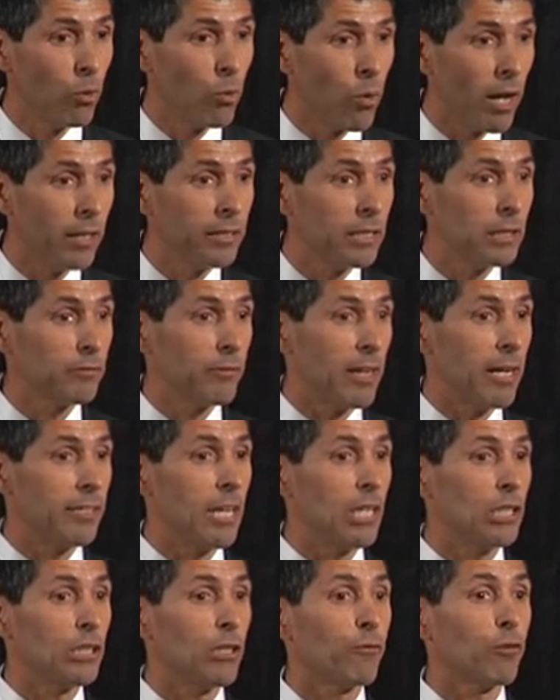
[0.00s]
Wellness
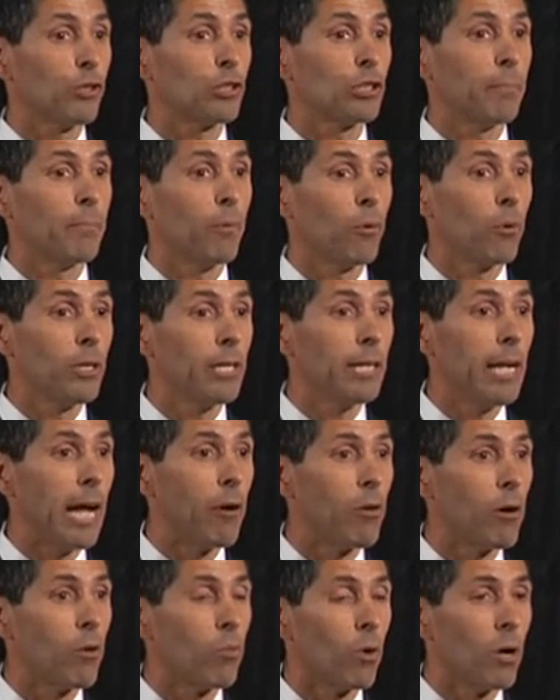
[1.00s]
Foundation for supporting
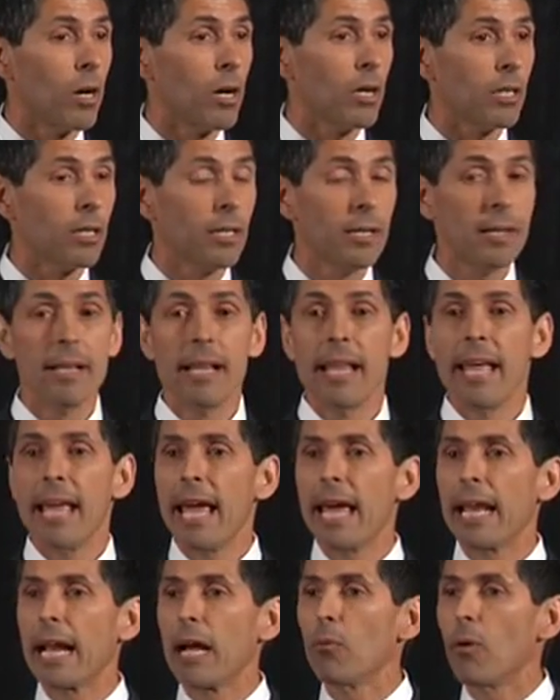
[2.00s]
our work,
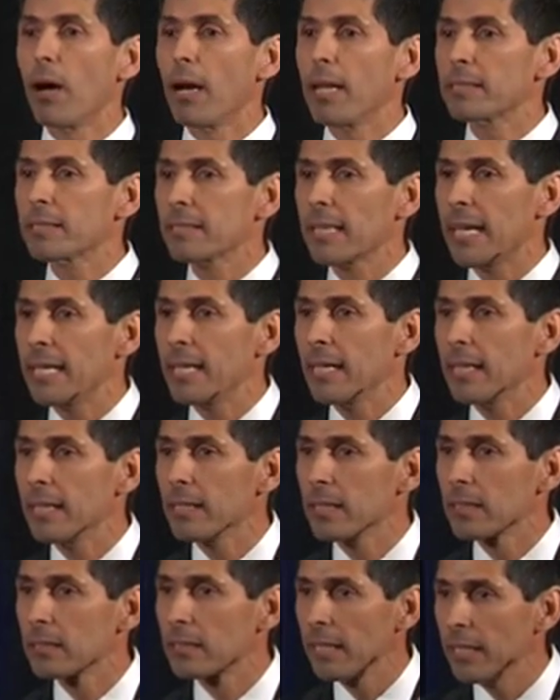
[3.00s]
and I want to say
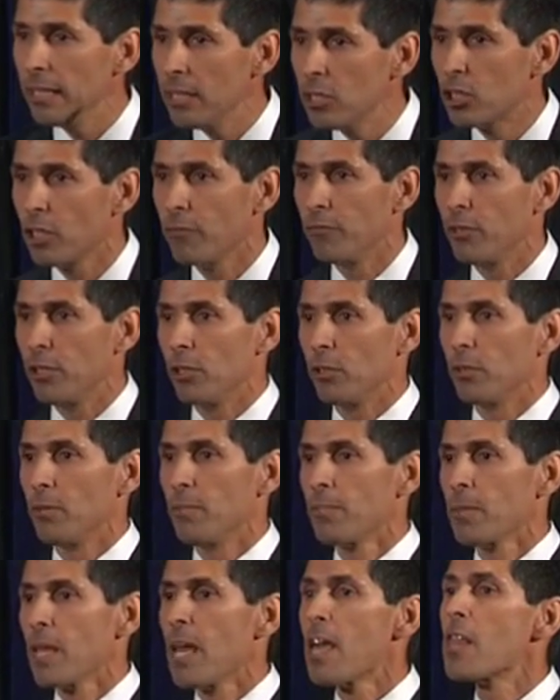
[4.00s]
to each of you,
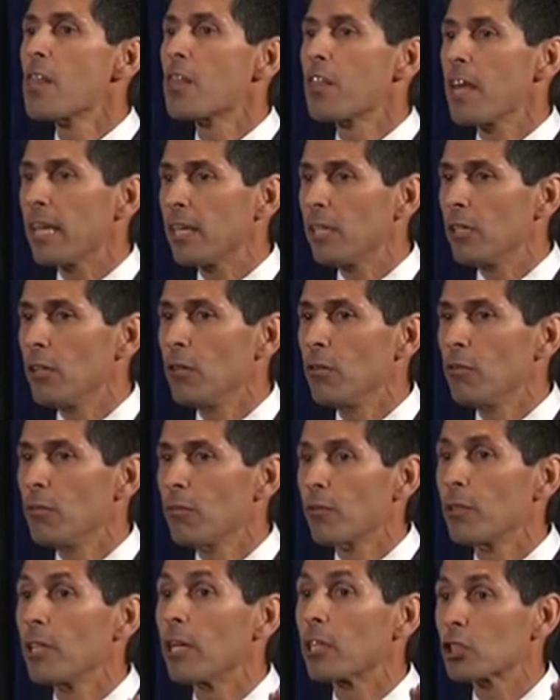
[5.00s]
thank you
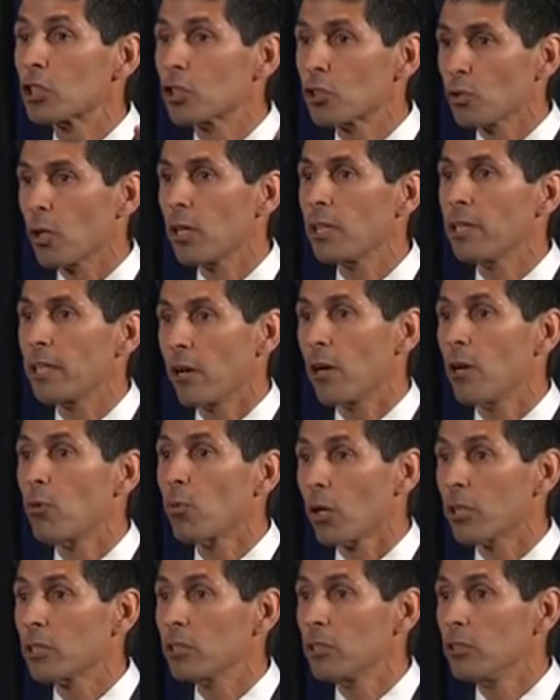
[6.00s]
for the extraordinary
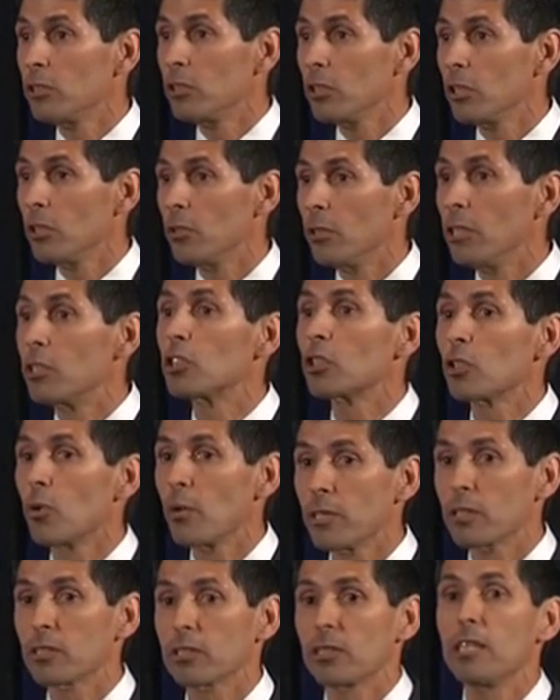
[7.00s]
work you do in
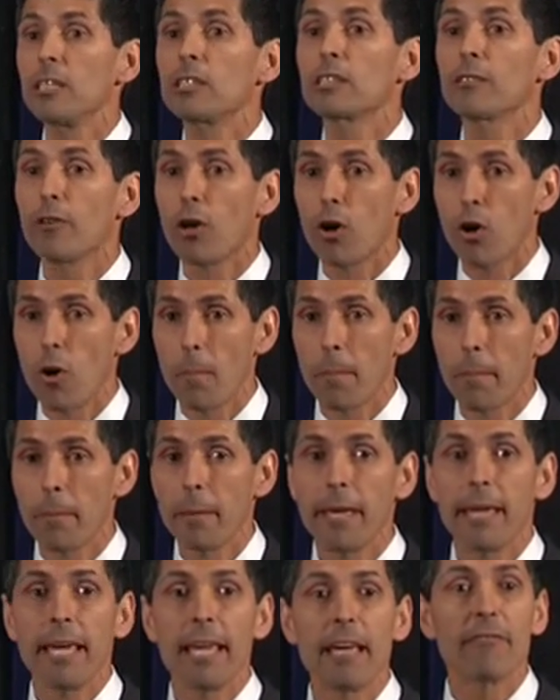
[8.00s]
sowing seeds of hope.
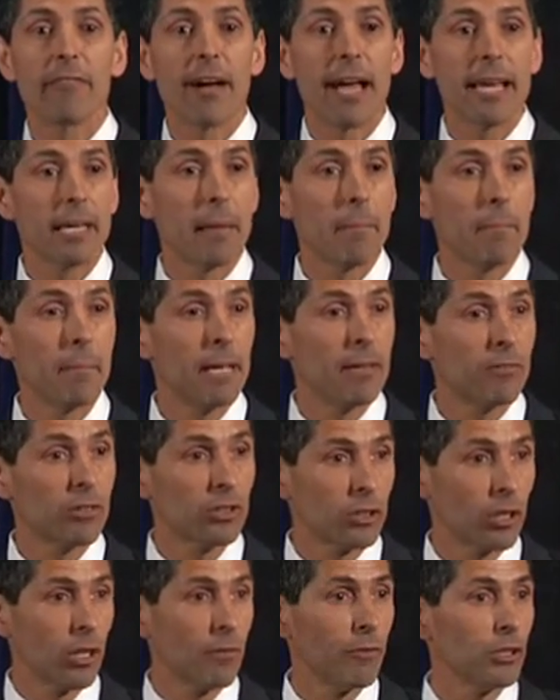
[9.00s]
If I can be of
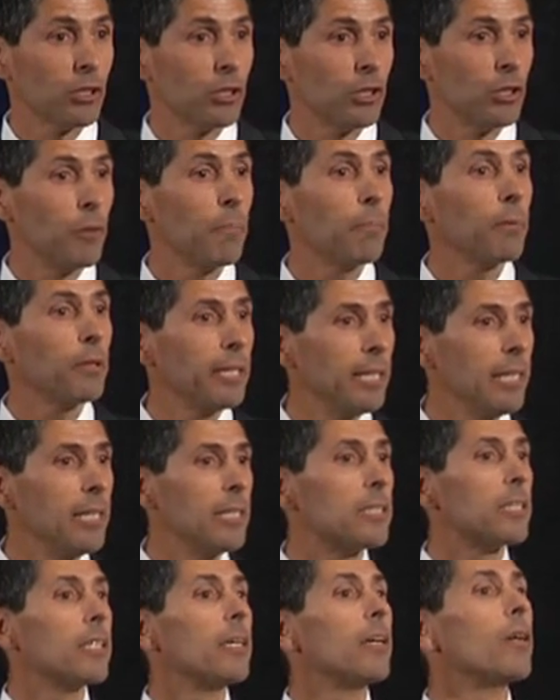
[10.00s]
service to you,
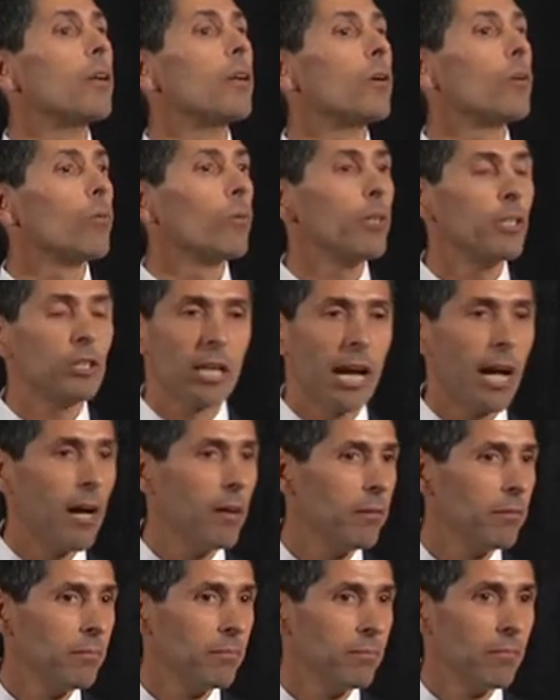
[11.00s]
please reach
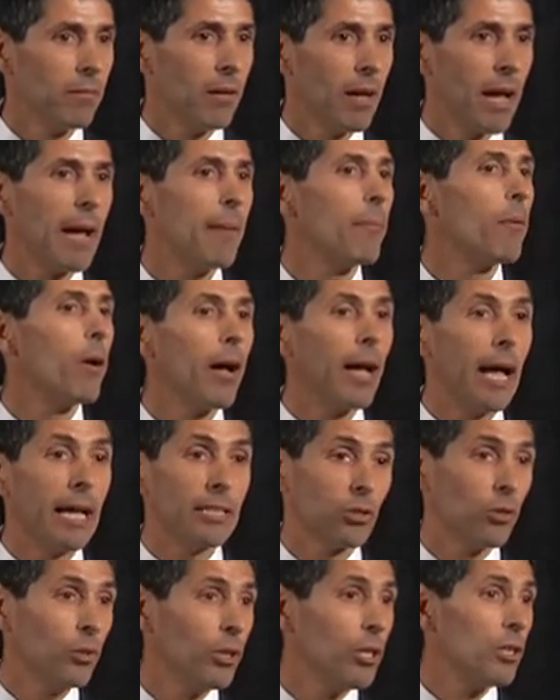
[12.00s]
out. I am,
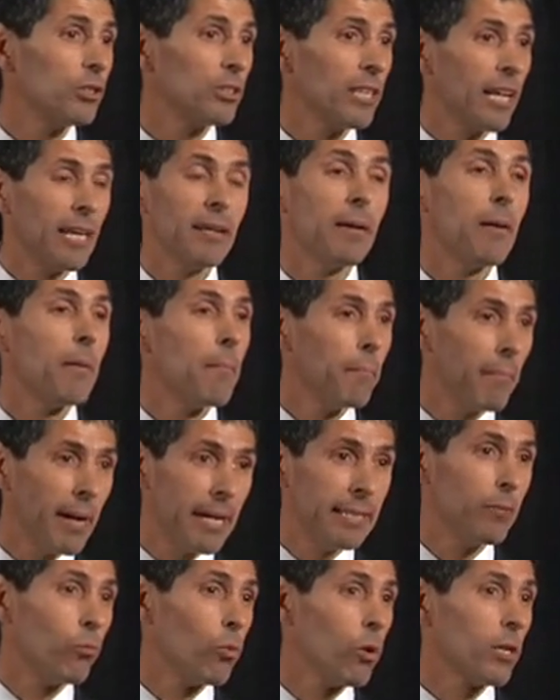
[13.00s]
as Julio said, my
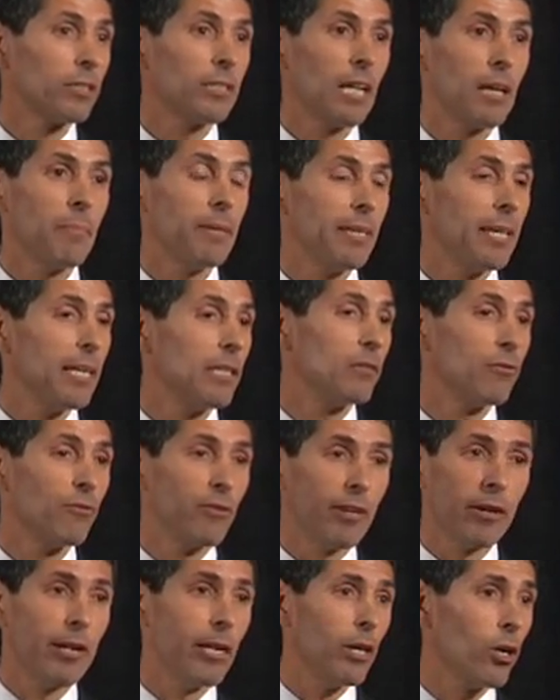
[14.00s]
workday begins
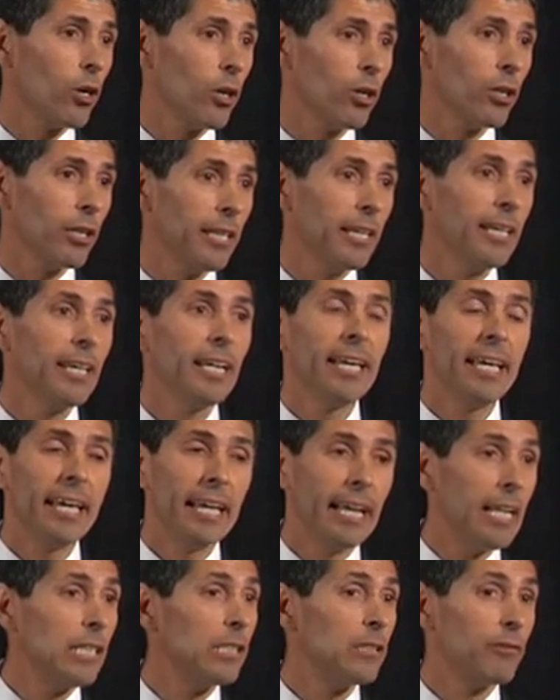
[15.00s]
very early.
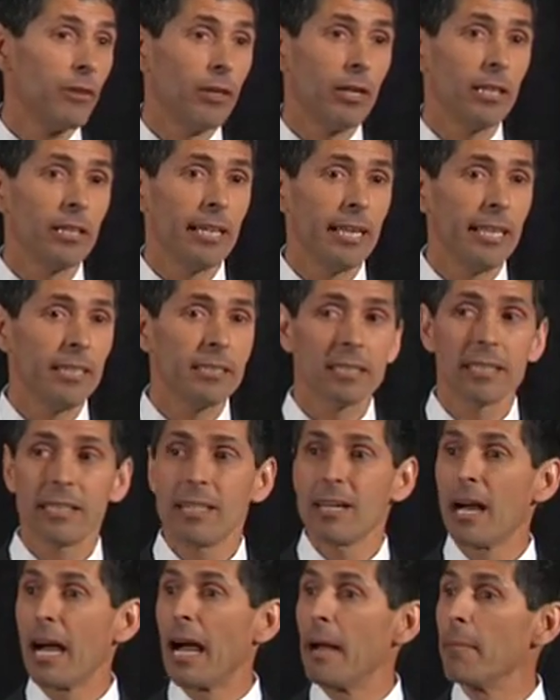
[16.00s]
It ends very late.
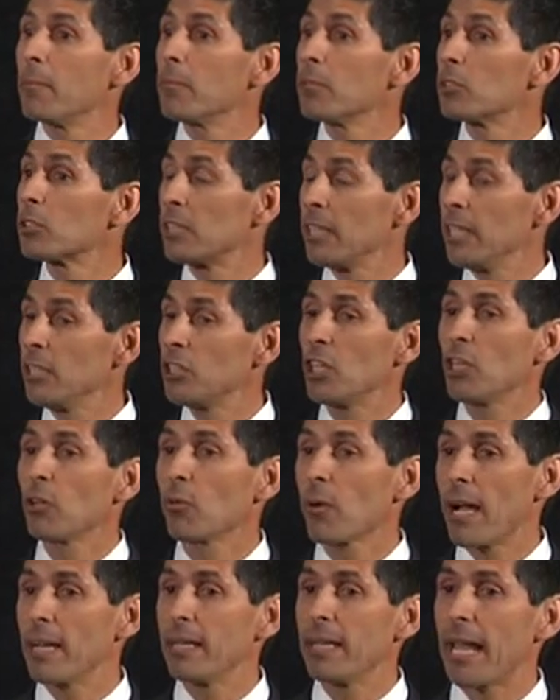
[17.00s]
I'm teaching
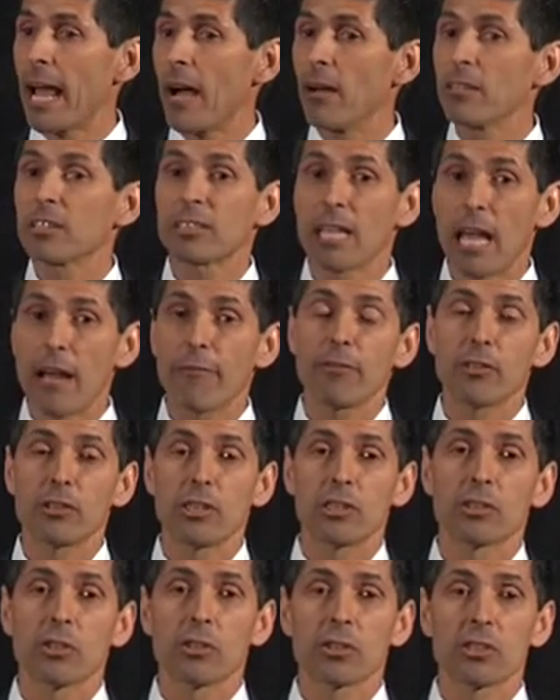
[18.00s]
right now at San
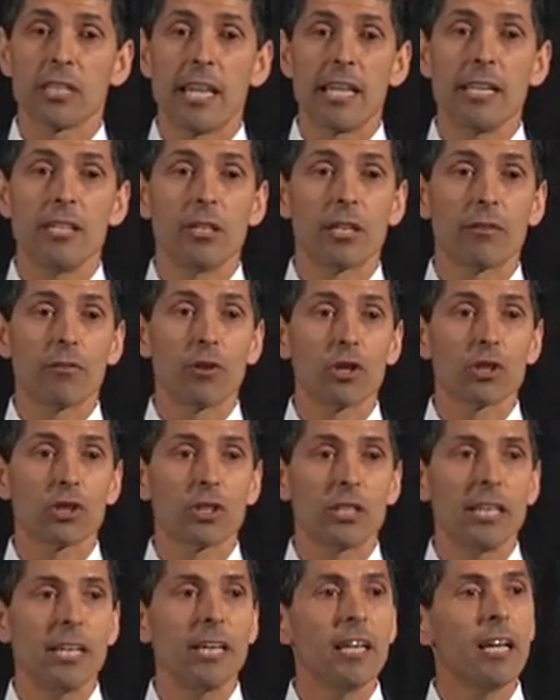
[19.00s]
Francisco State
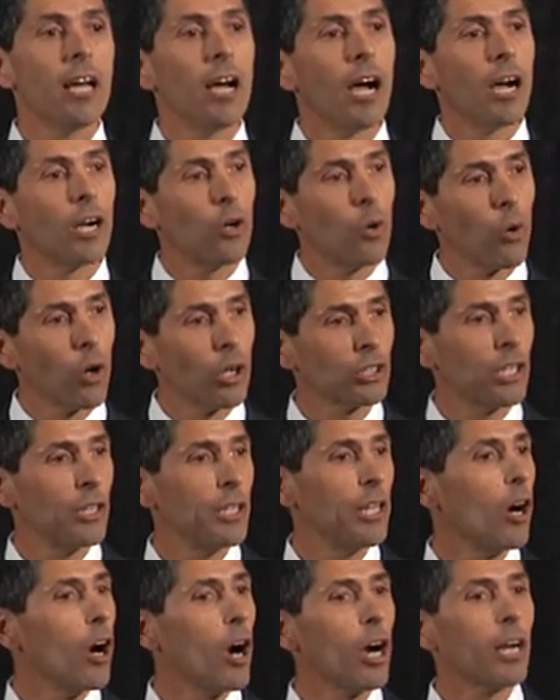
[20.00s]
University a course on
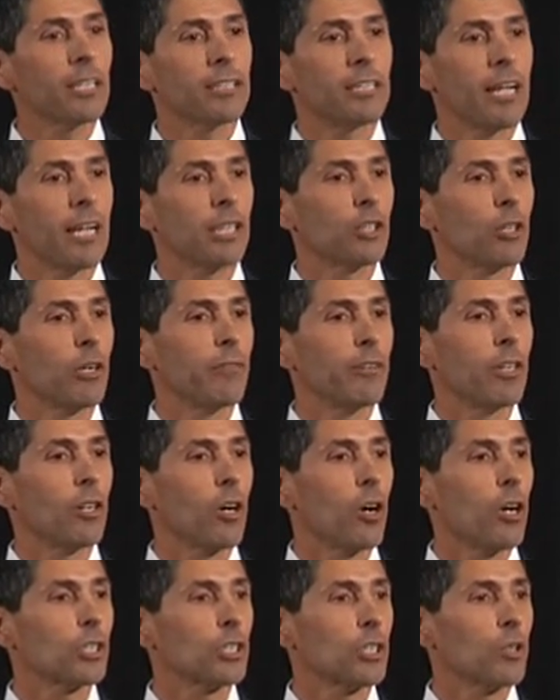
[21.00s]
the architecture of
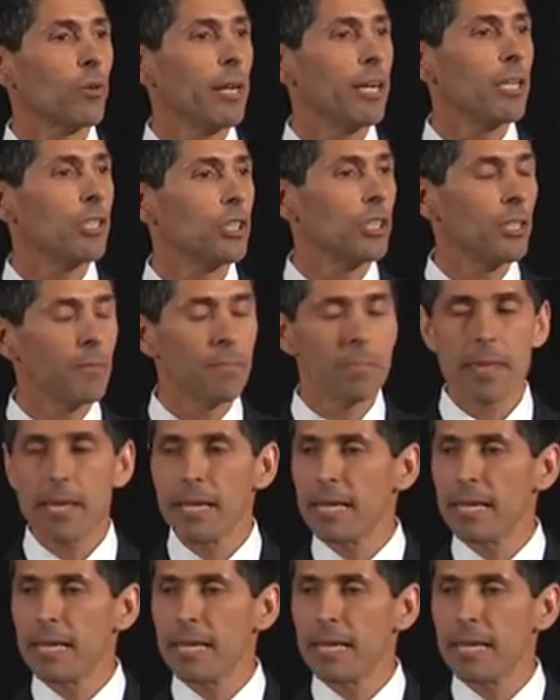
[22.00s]
incarceration,